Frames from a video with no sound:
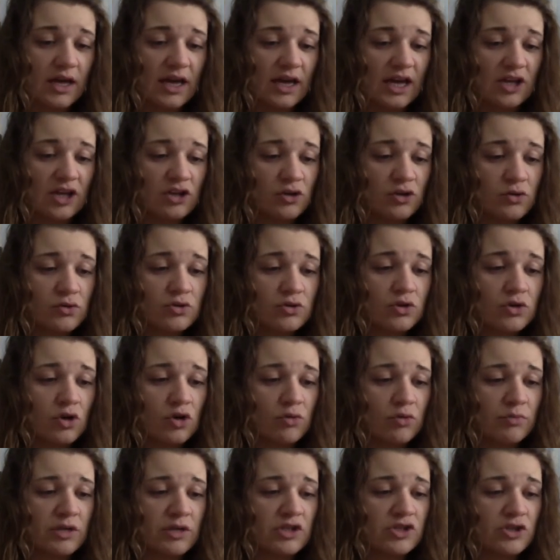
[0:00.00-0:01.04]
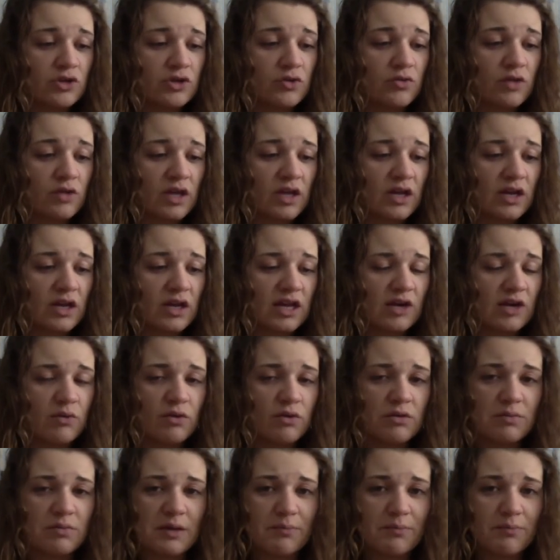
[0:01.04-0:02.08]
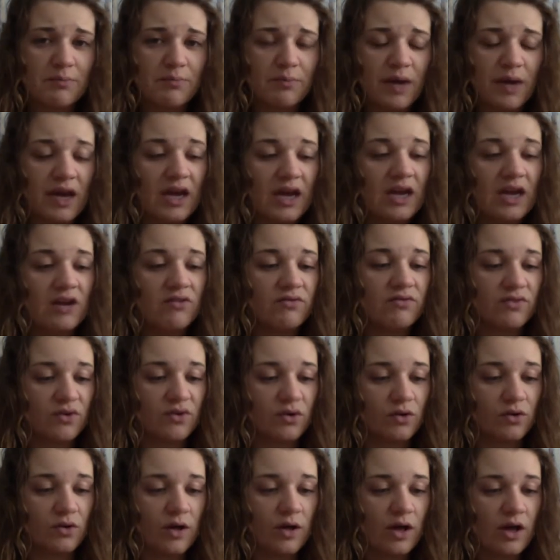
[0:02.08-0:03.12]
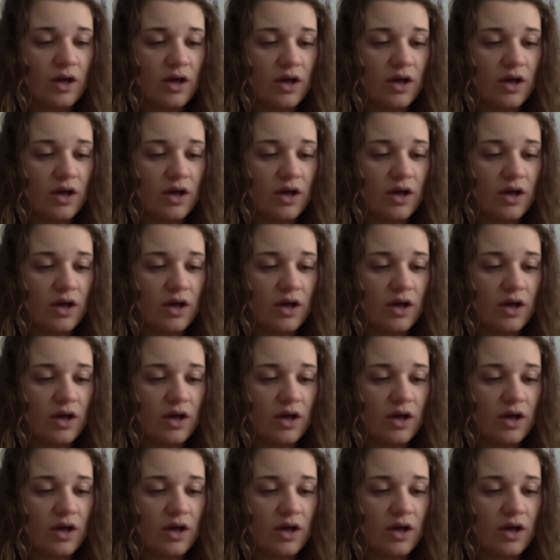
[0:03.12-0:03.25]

and you told me too, that it would be painful.